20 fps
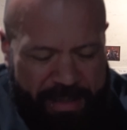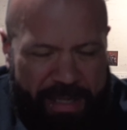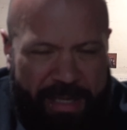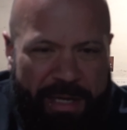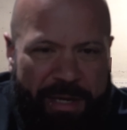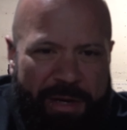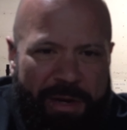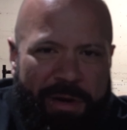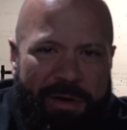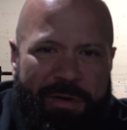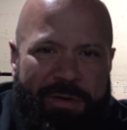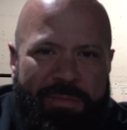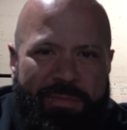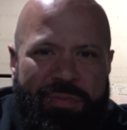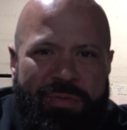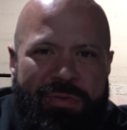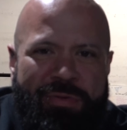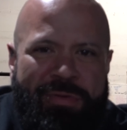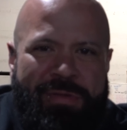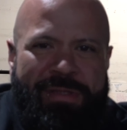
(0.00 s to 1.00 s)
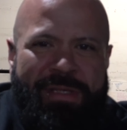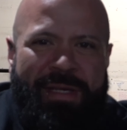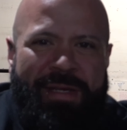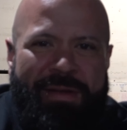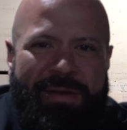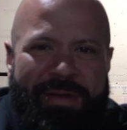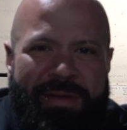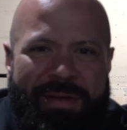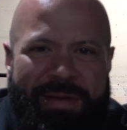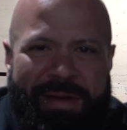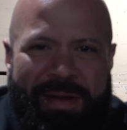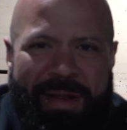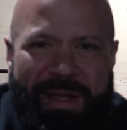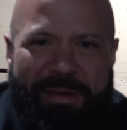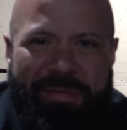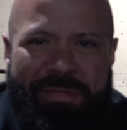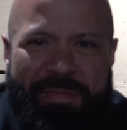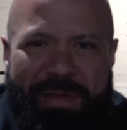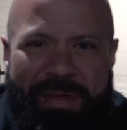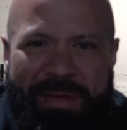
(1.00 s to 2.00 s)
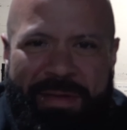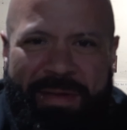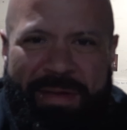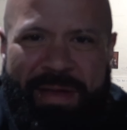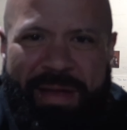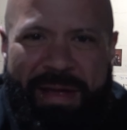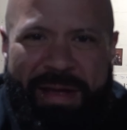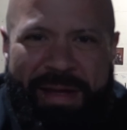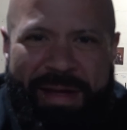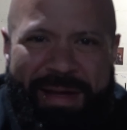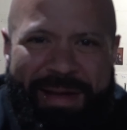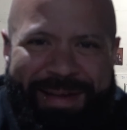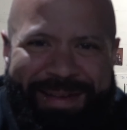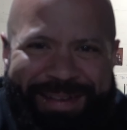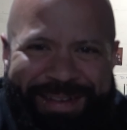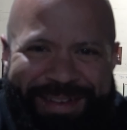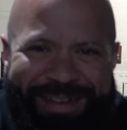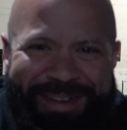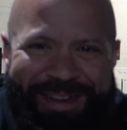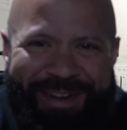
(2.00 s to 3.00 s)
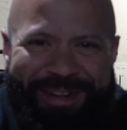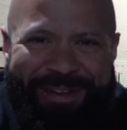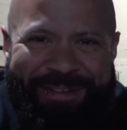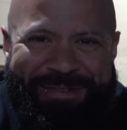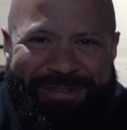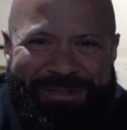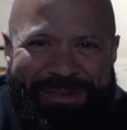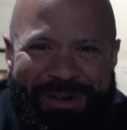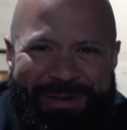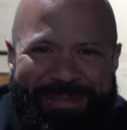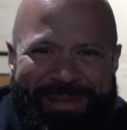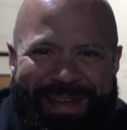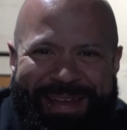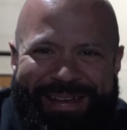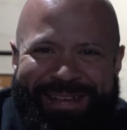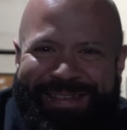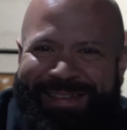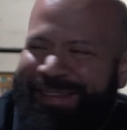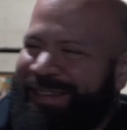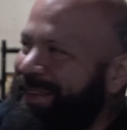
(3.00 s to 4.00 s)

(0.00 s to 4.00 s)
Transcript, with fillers: ego-bruising lift in all of strongman.